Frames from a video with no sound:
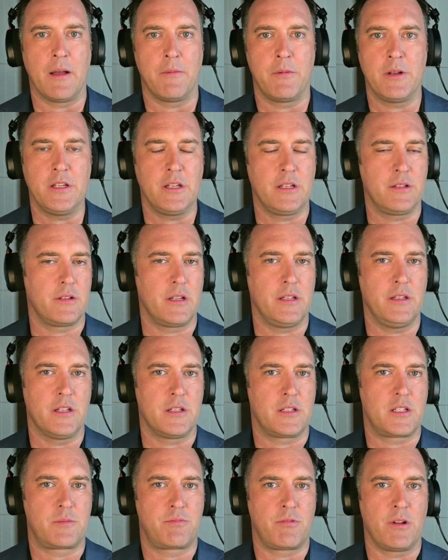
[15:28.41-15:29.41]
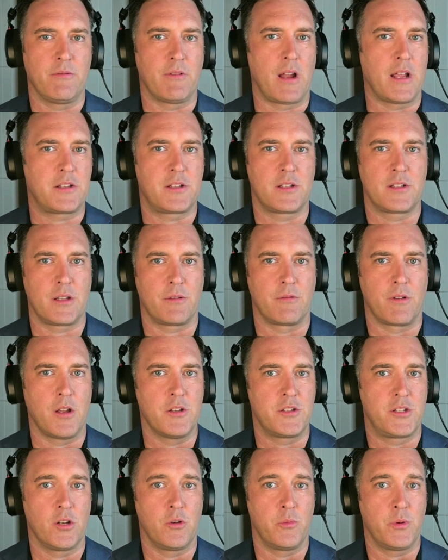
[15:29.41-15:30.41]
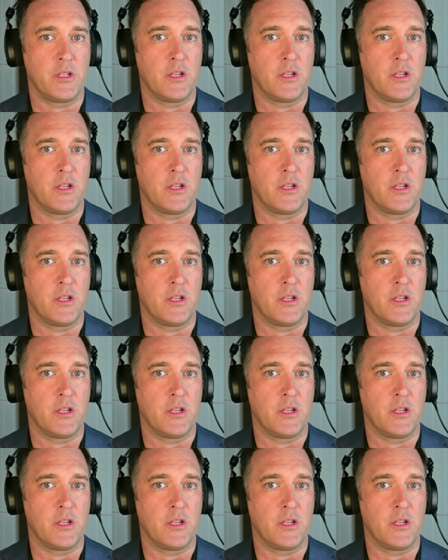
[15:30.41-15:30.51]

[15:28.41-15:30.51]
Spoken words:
When you in the sprint races at Rosehill,